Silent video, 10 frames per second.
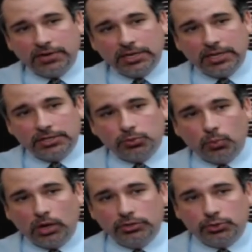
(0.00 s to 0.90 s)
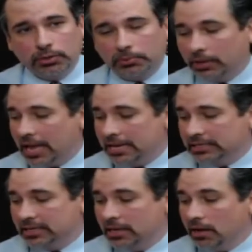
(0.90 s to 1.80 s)
That's
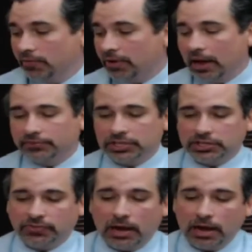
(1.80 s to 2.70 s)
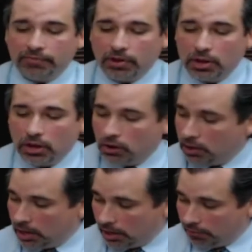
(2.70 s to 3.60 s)

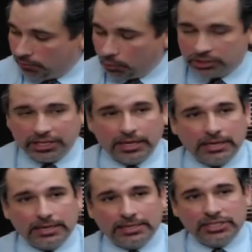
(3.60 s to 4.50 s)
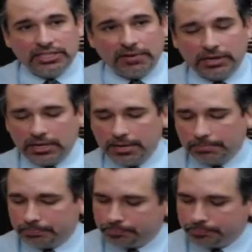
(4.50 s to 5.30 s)
1-888-565-1470.